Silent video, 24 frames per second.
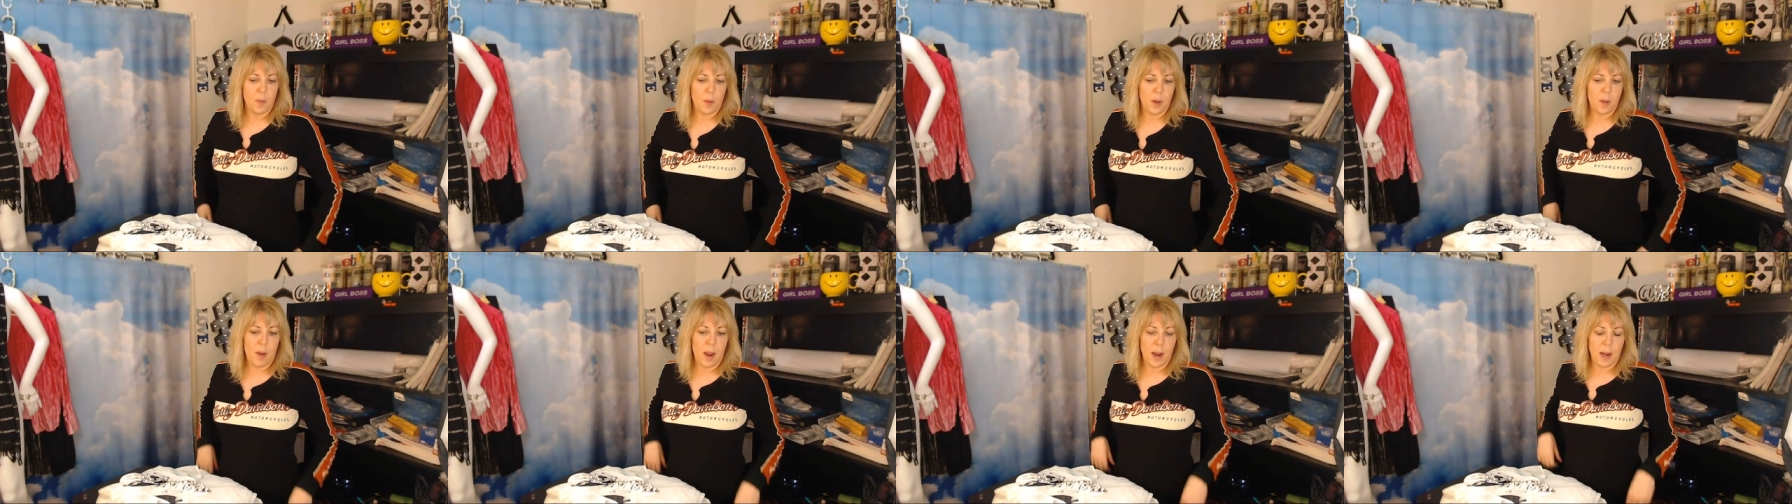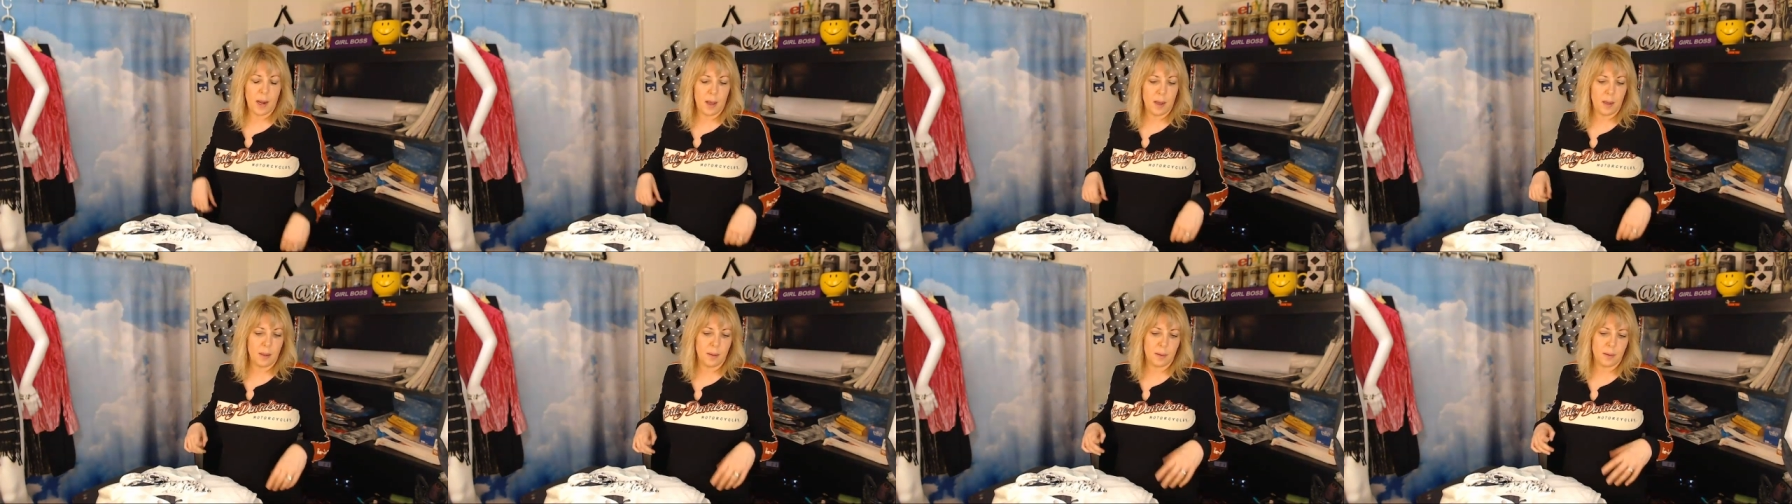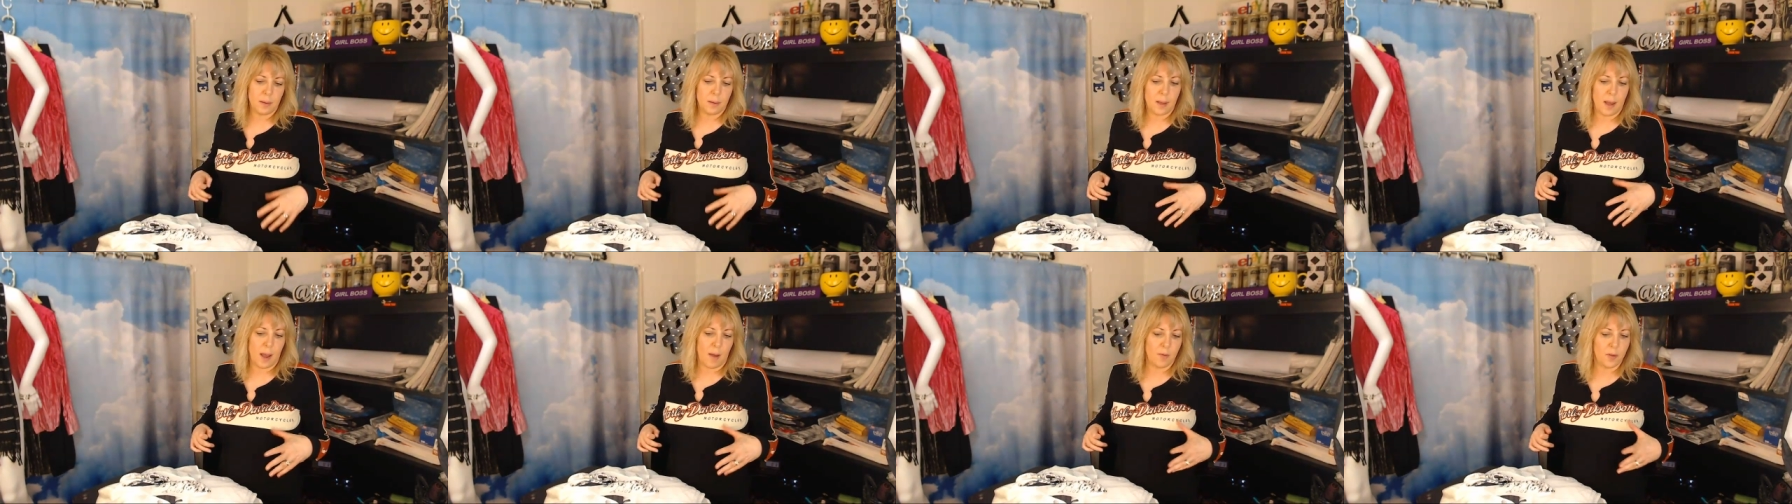we might
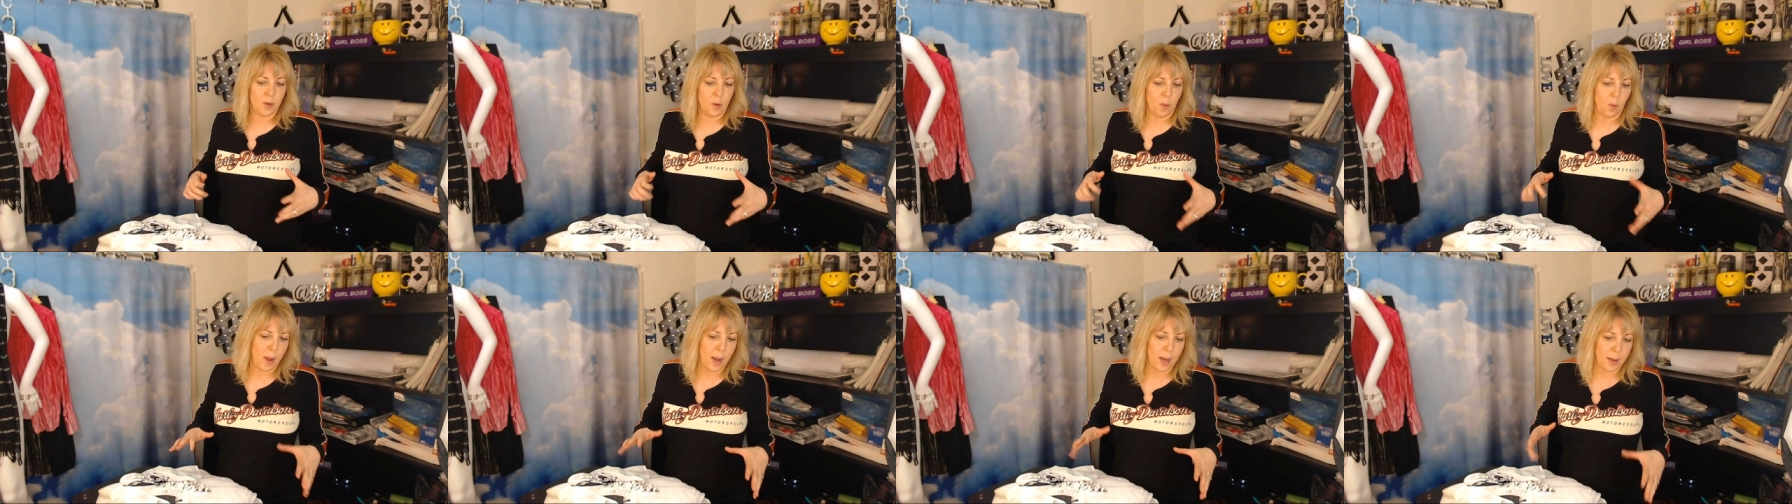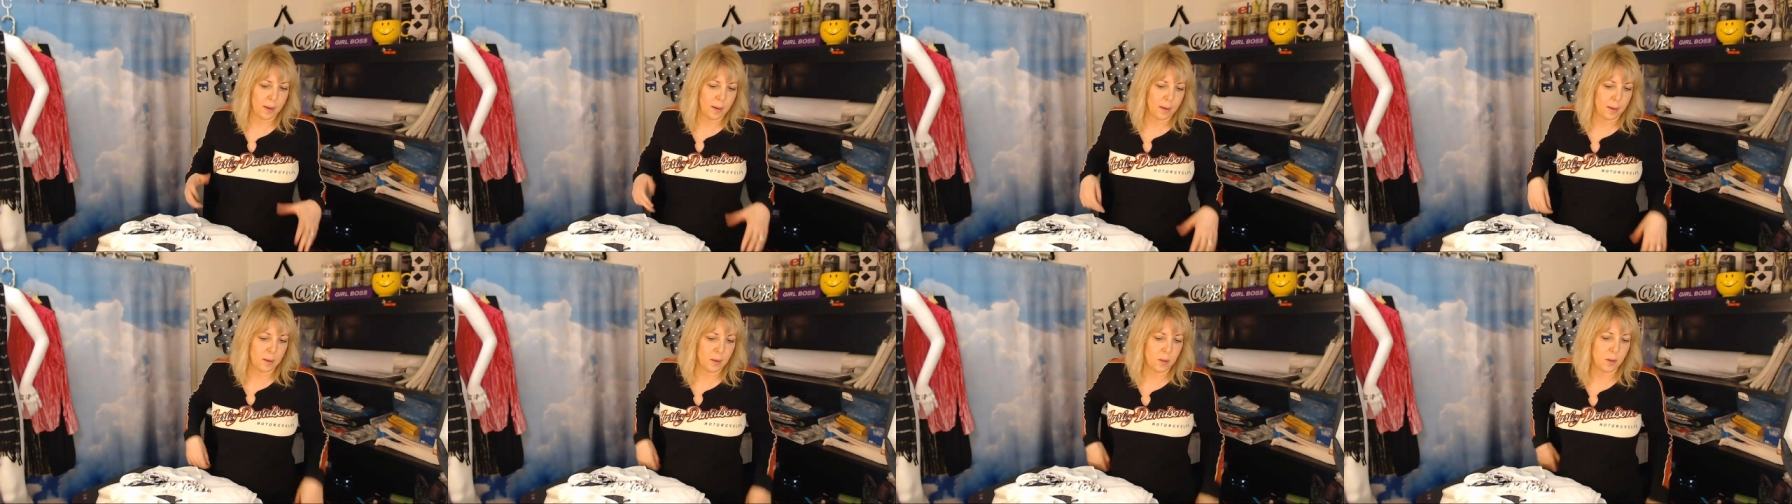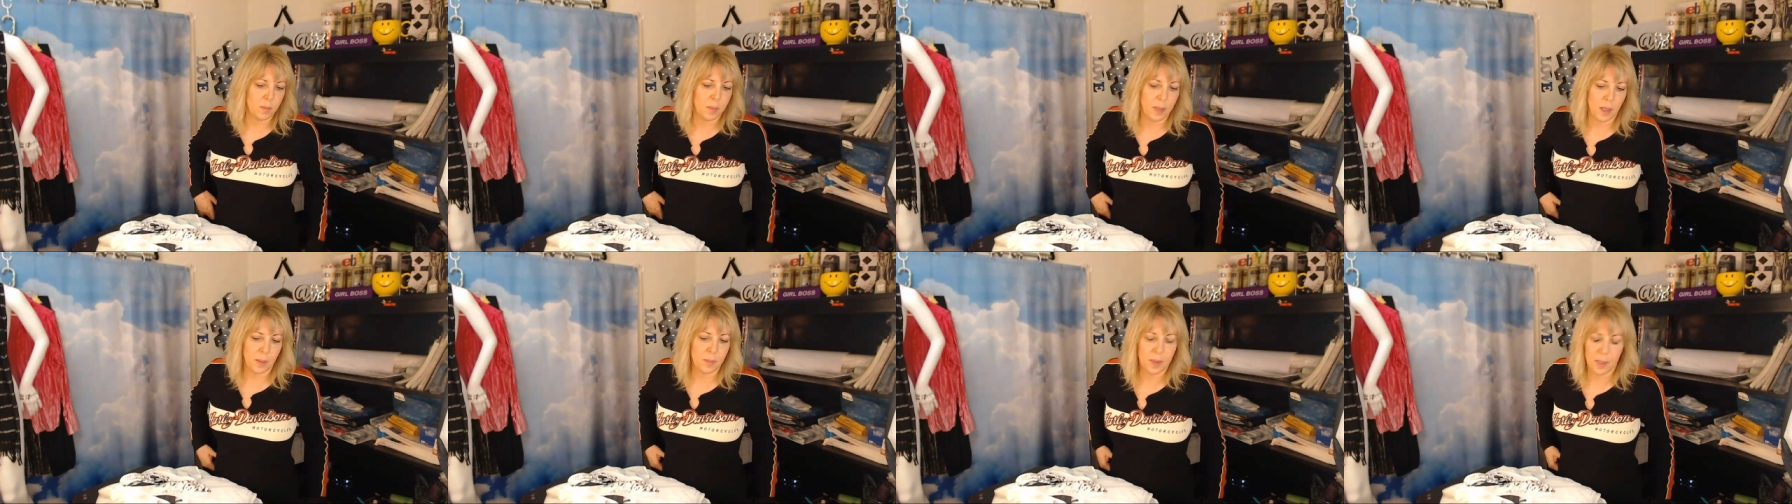have to wait a
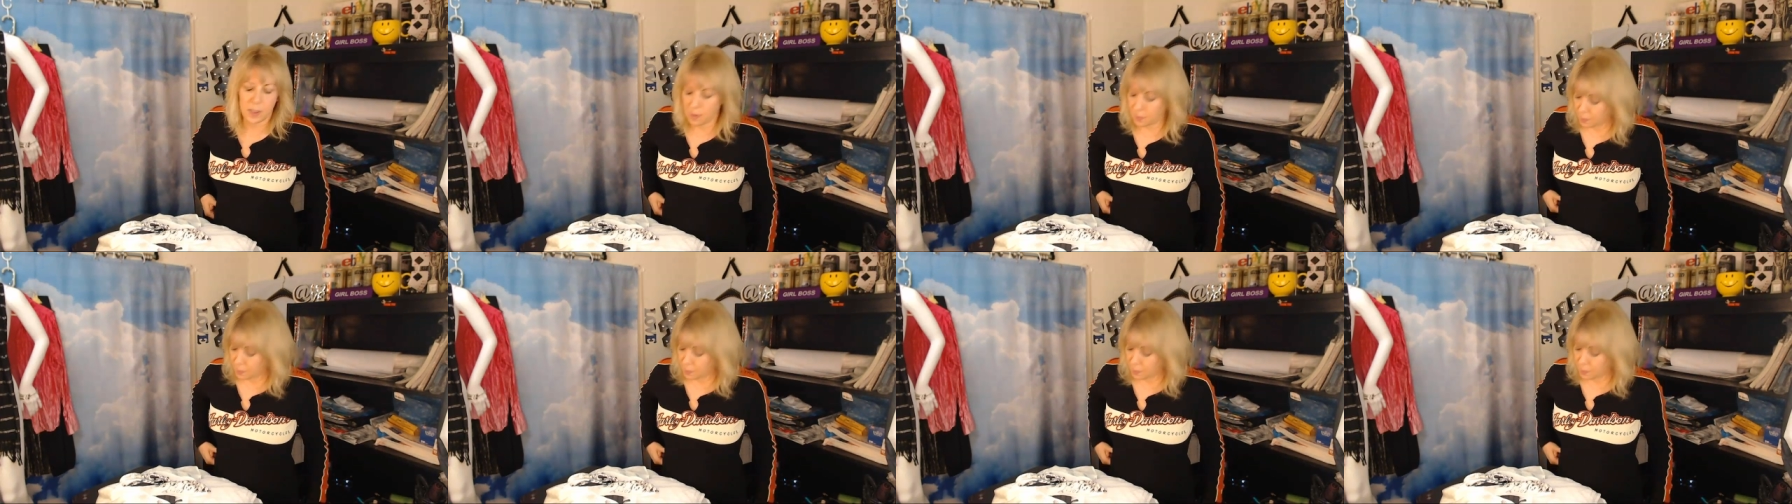little bit, but